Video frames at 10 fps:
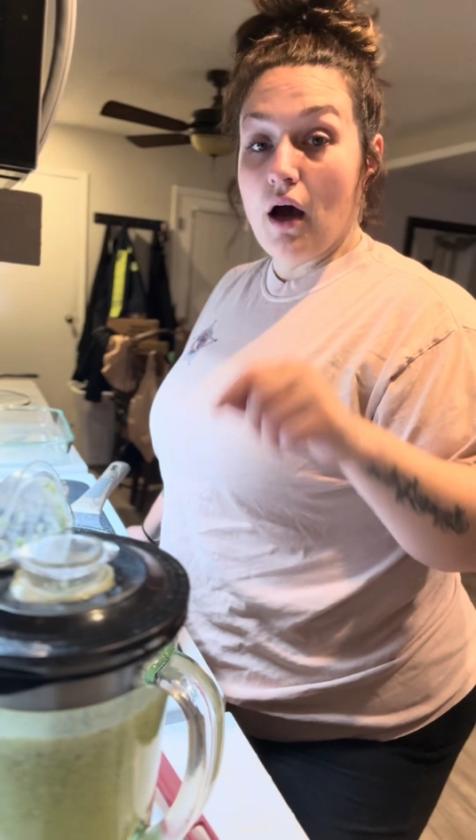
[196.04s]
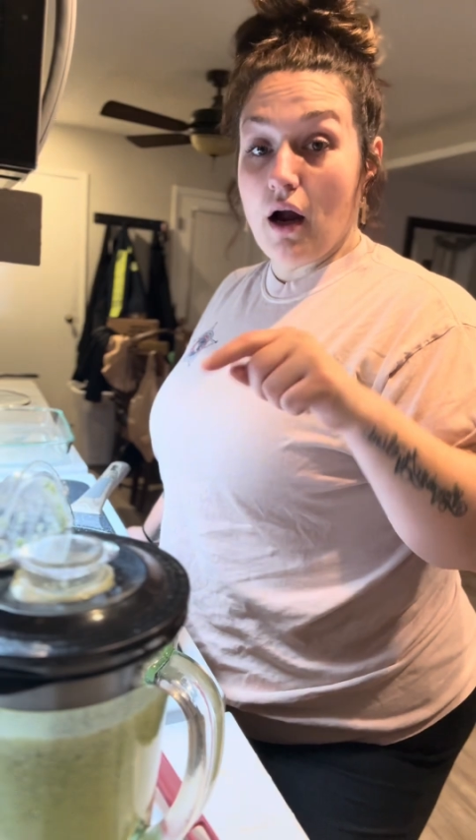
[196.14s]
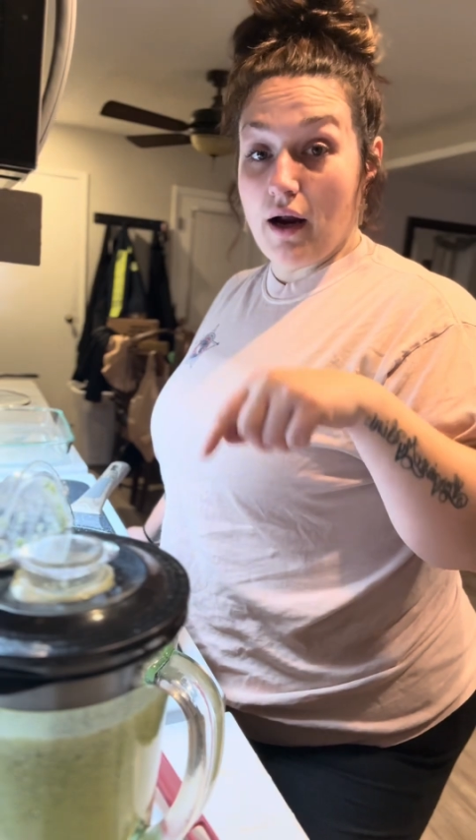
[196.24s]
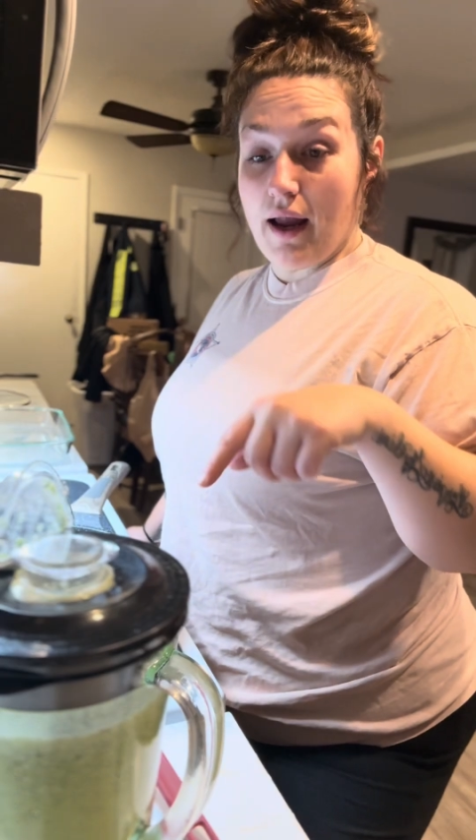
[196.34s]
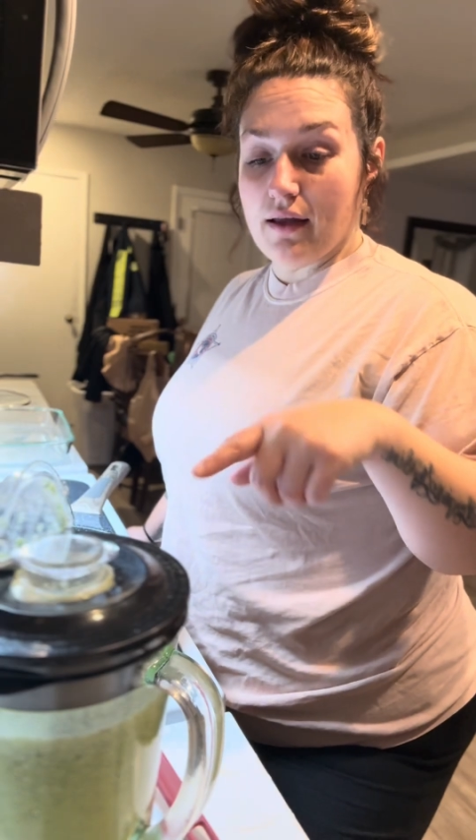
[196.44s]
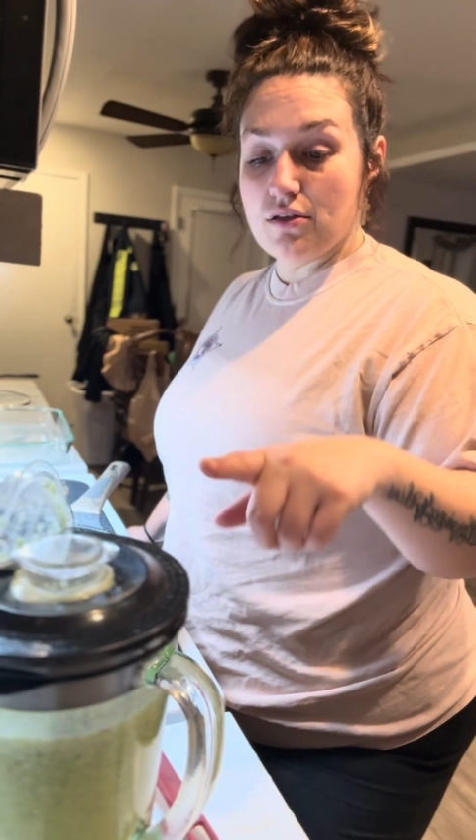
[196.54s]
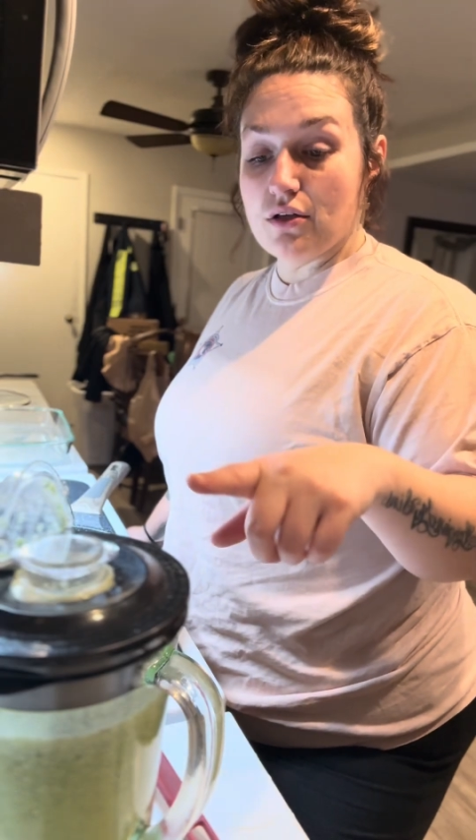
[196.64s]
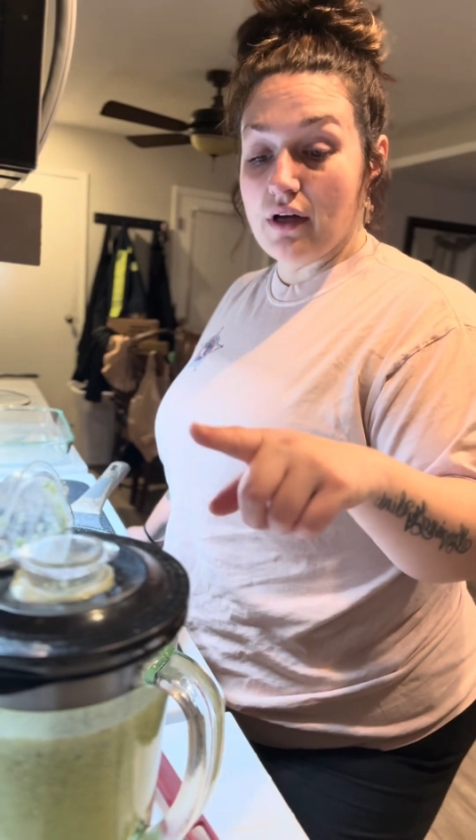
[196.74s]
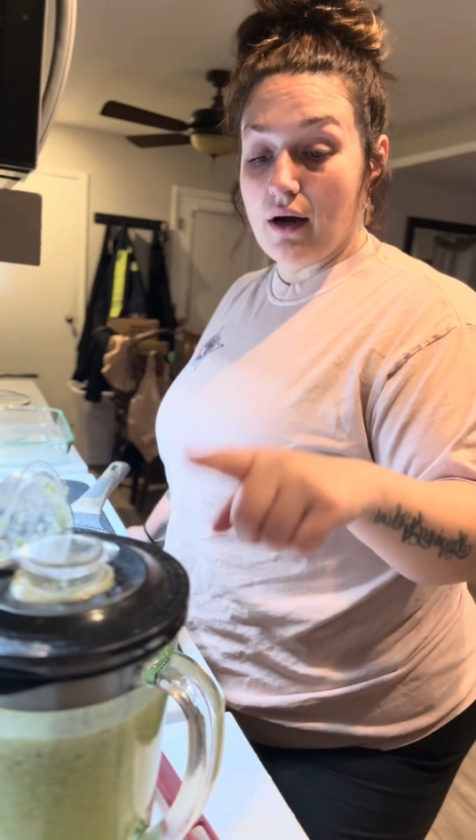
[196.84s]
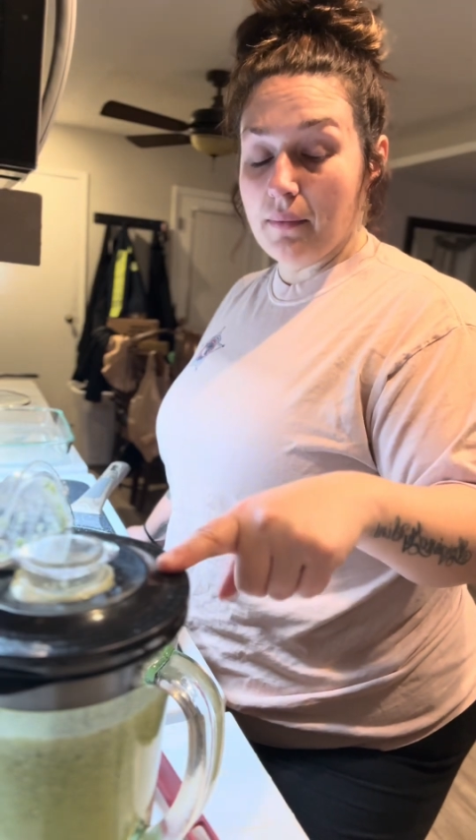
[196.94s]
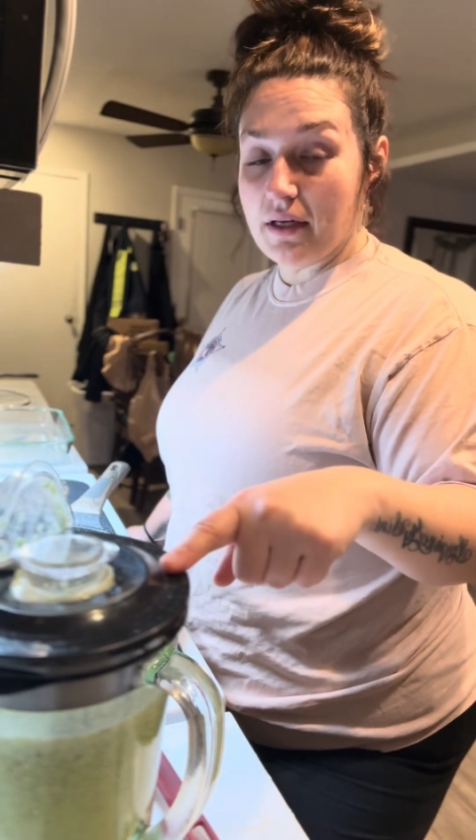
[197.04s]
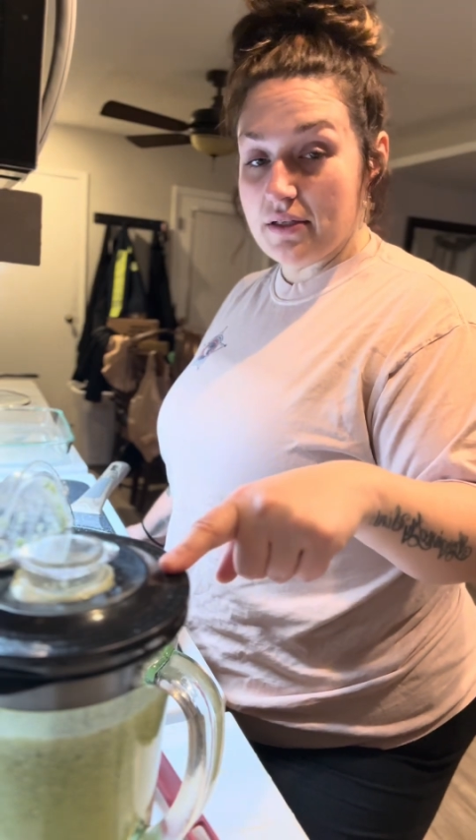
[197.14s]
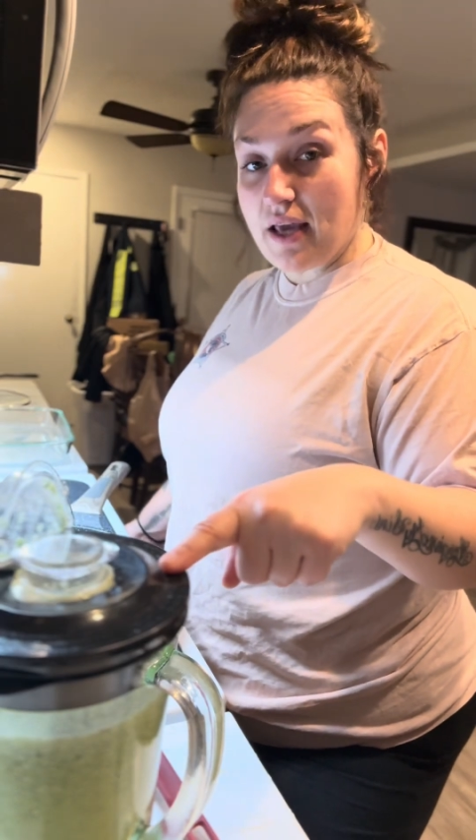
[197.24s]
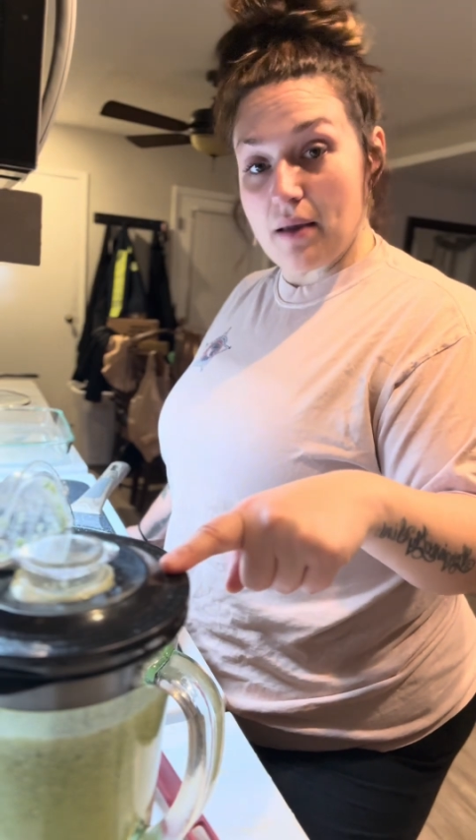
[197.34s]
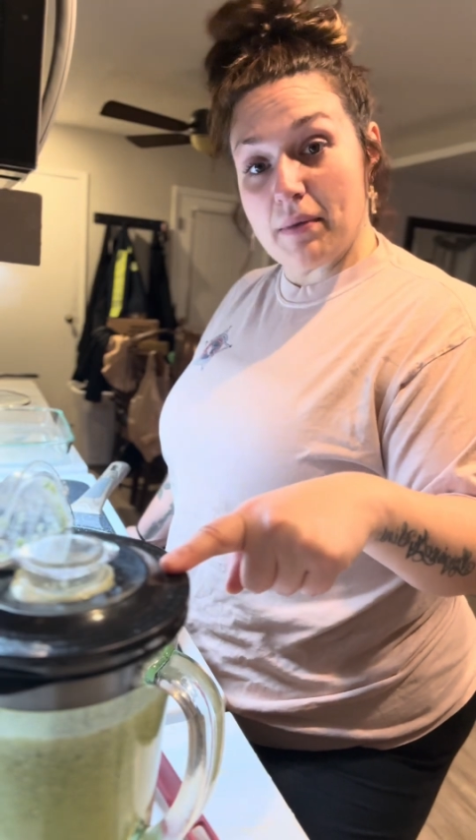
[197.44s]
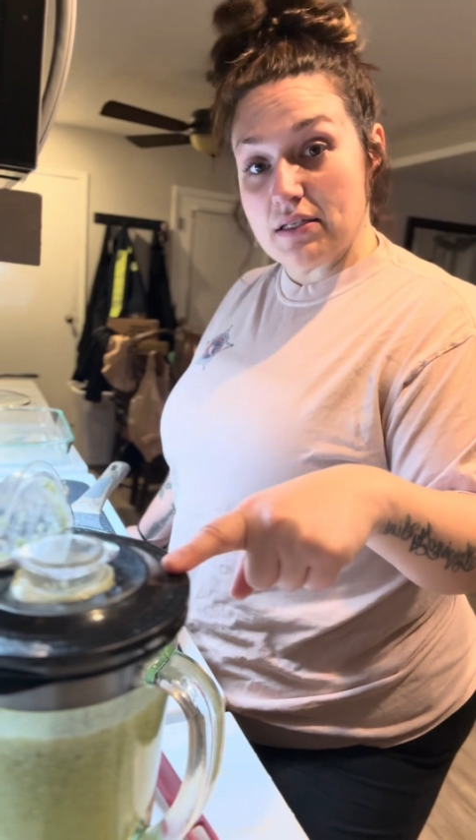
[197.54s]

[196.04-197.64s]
All right, so now I'm gonna take my